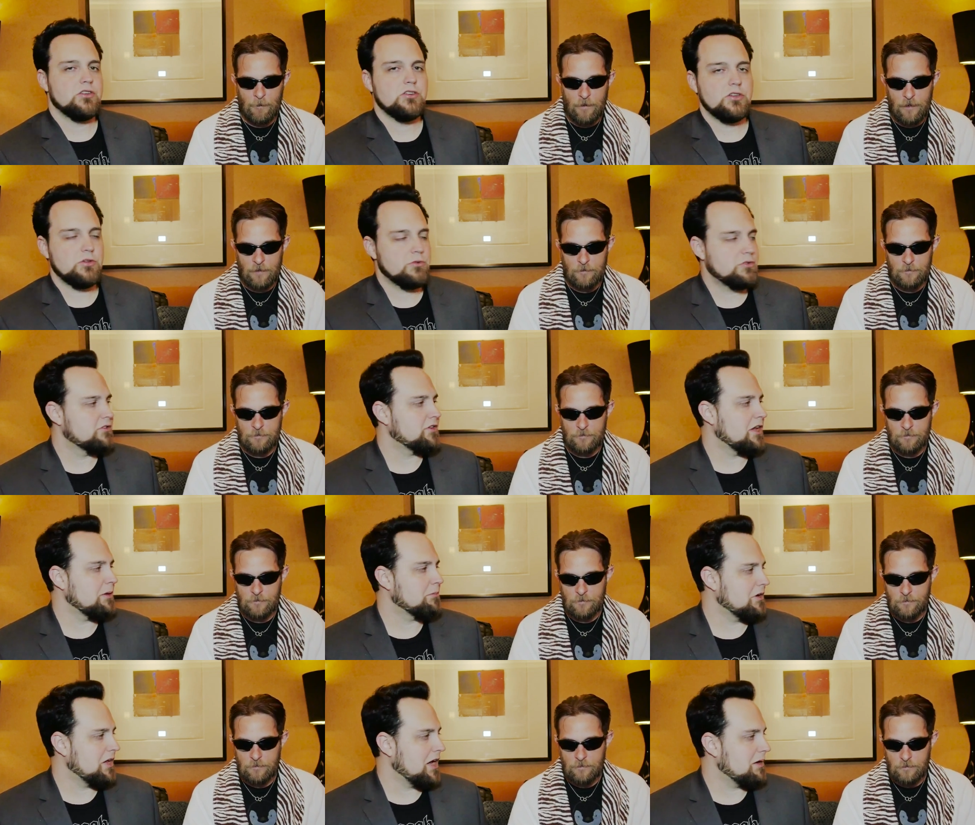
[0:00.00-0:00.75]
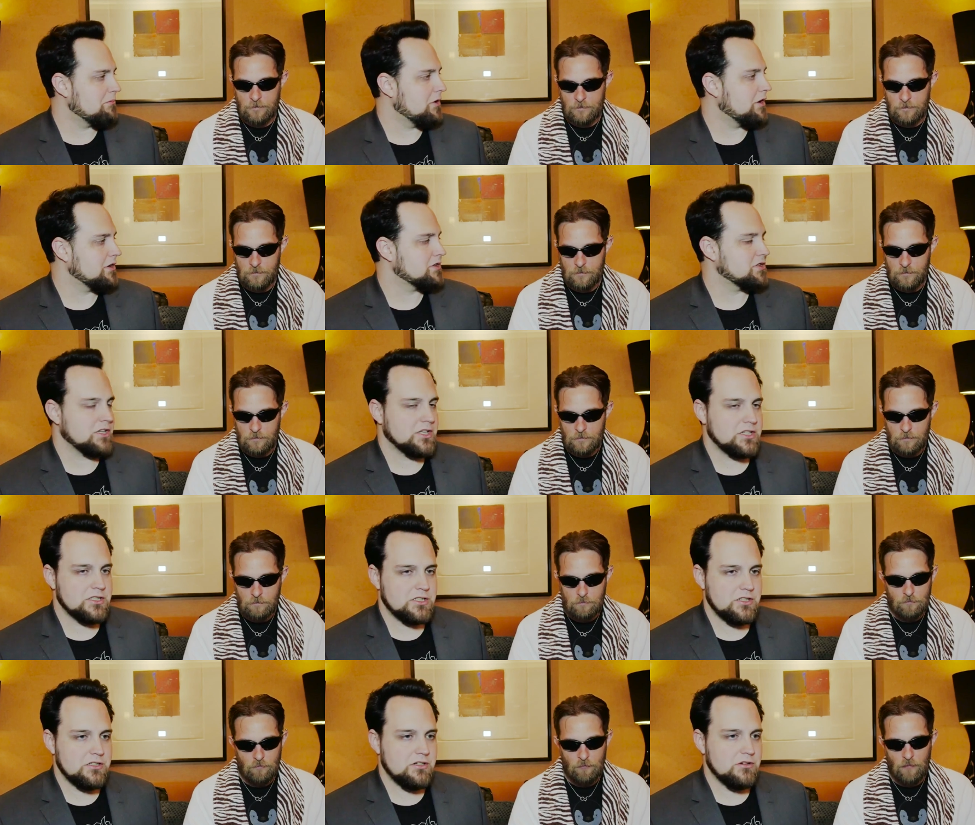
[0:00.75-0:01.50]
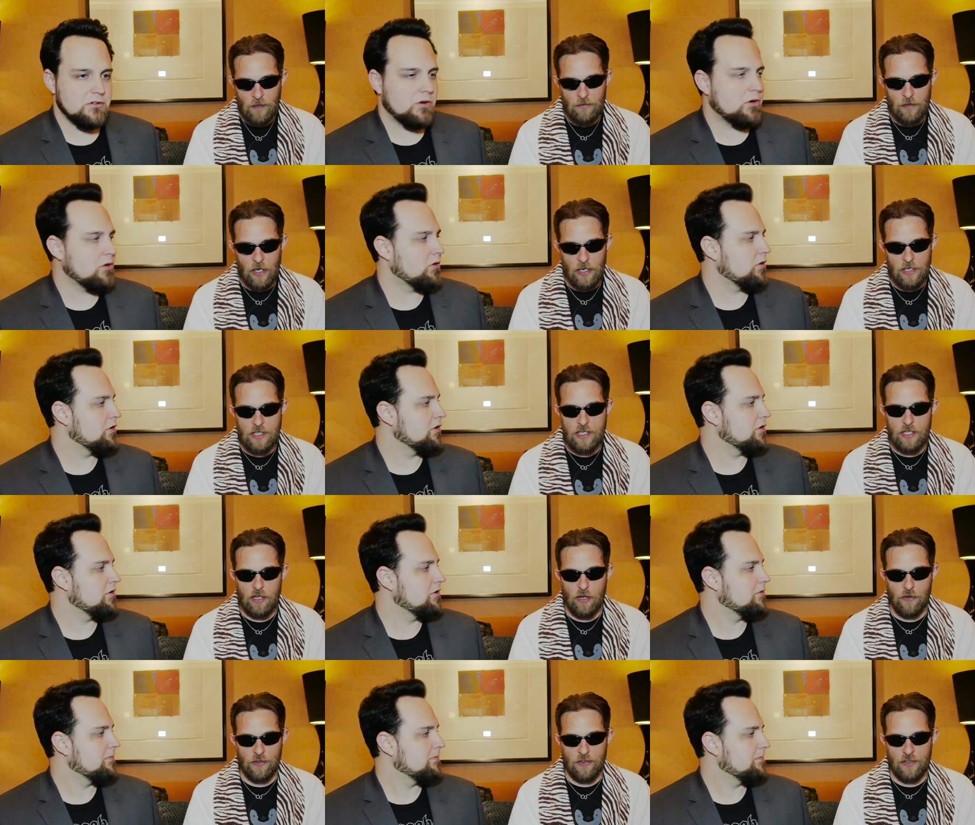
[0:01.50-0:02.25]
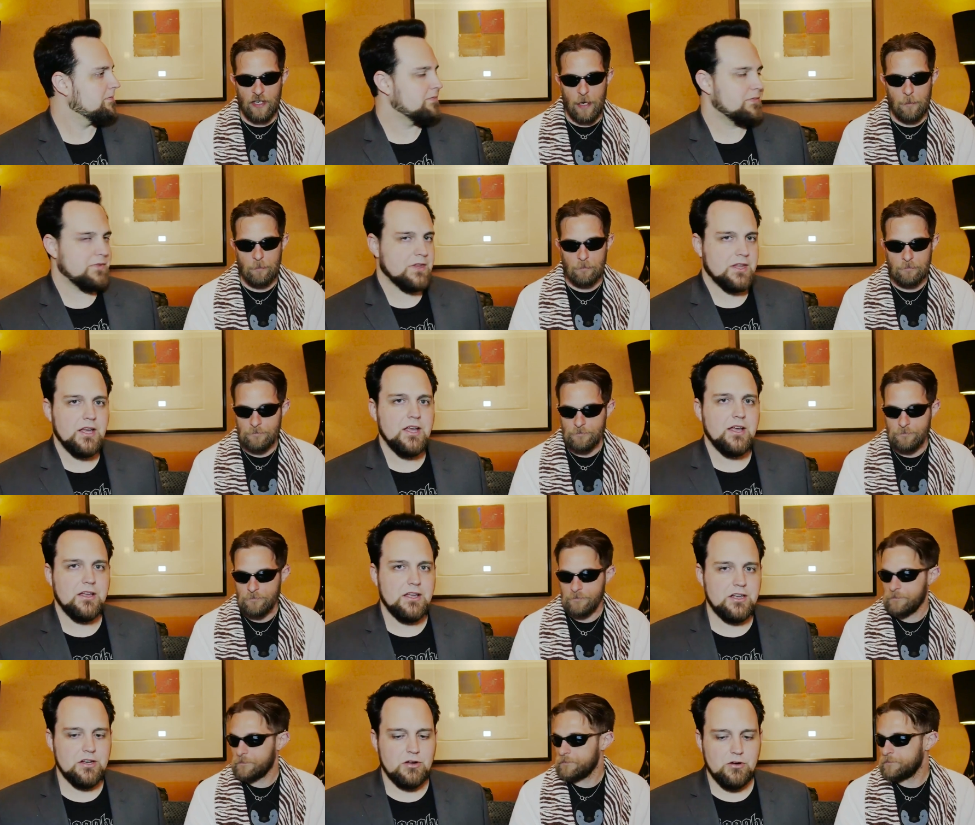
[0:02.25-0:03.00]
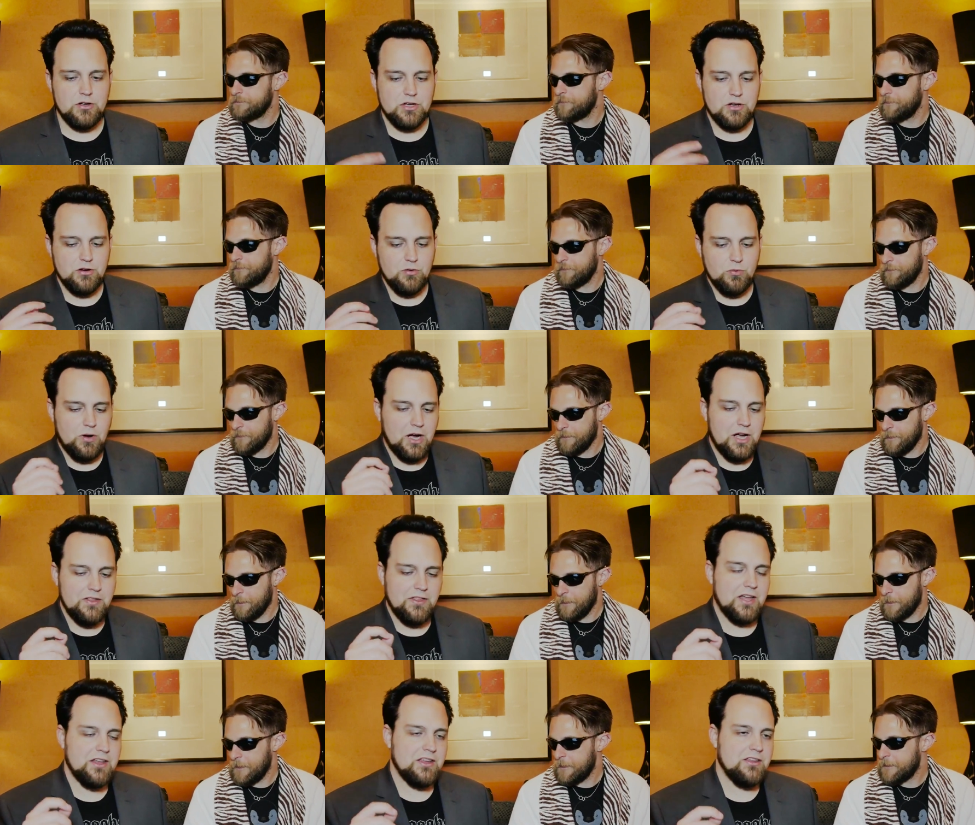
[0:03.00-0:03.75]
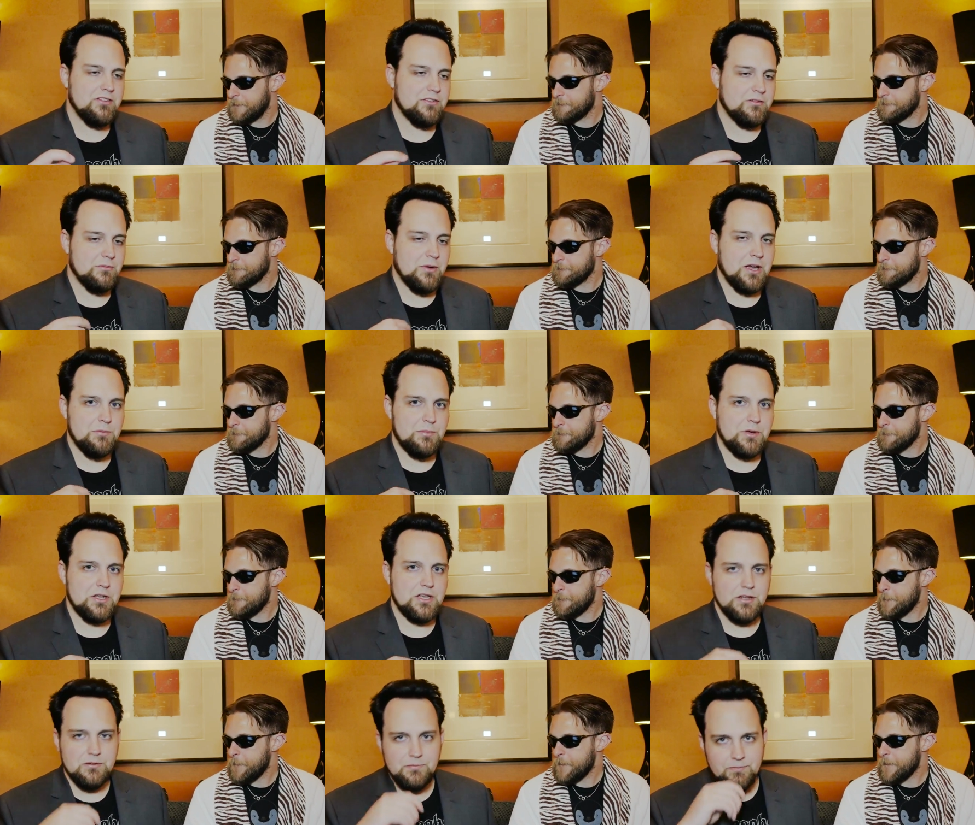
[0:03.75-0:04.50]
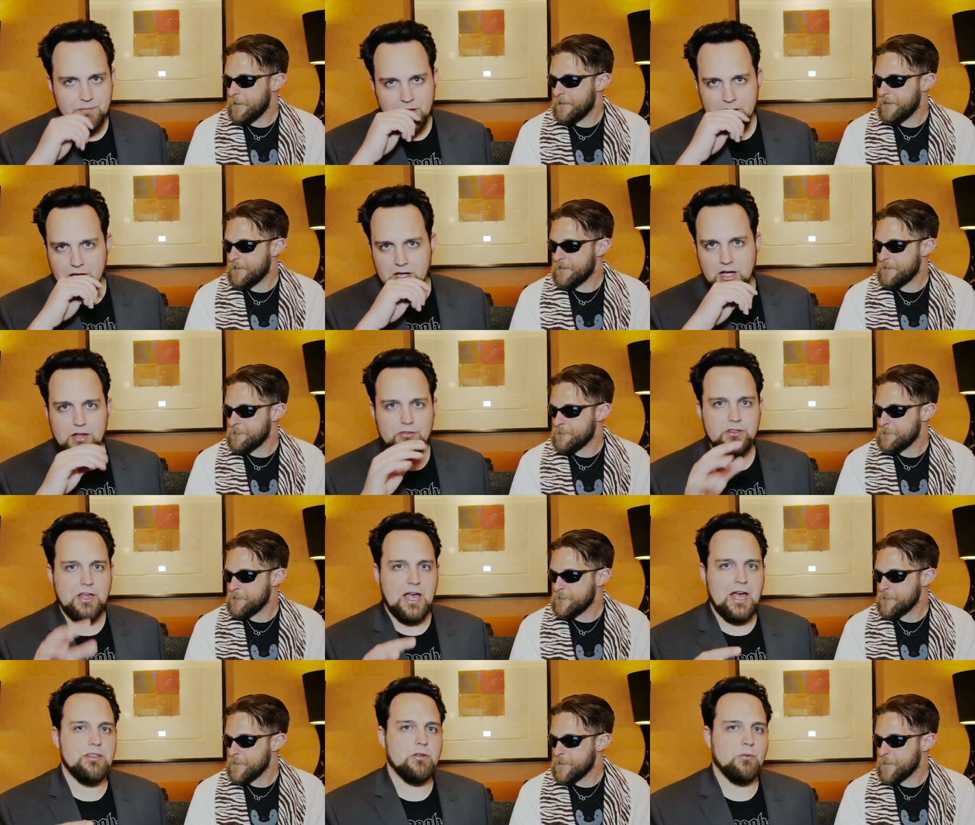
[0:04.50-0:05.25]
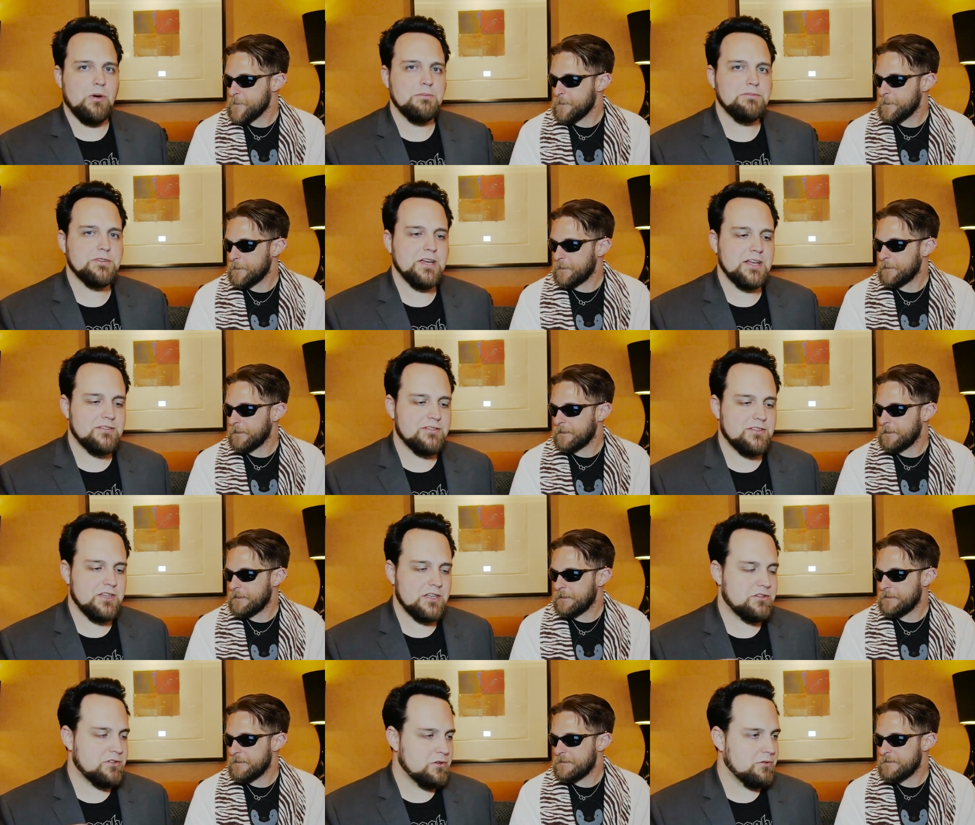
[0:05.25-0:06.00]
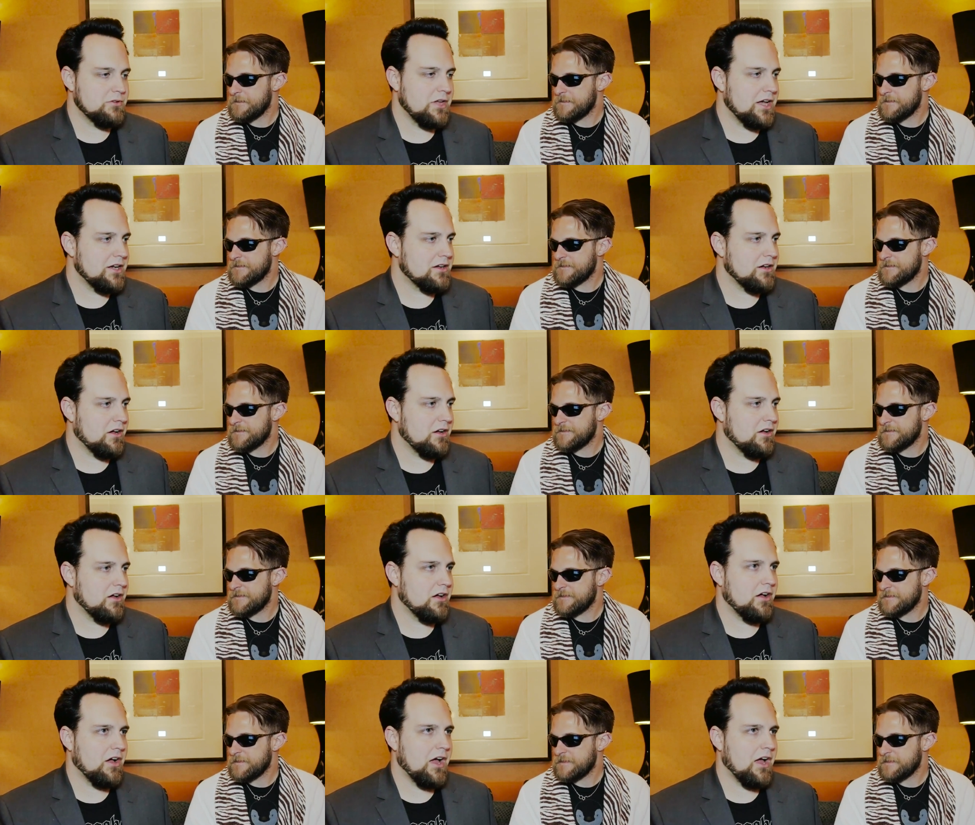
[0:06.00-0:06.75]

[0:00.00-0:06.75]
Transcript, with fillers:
Speaker 1: Do you disable ad block to continue? No, you just close it down. You know, you know why that is, in my opinion. The the websites that do that